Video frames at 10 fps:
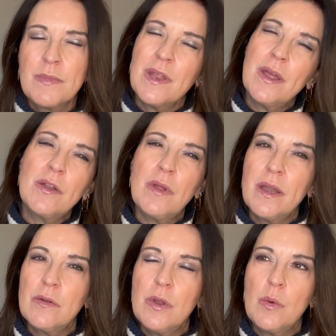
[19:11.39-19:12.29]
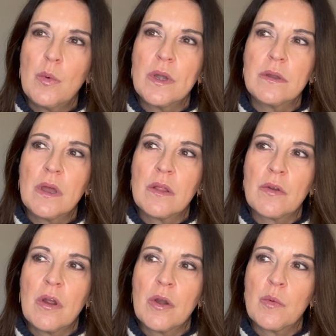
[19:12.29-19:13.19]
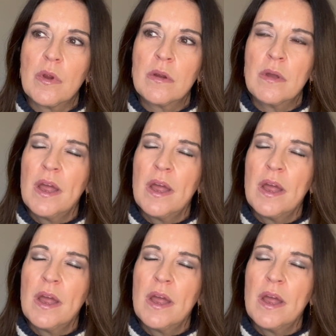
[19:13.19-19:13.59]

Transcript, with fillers: yeah, I don't know what color hardware.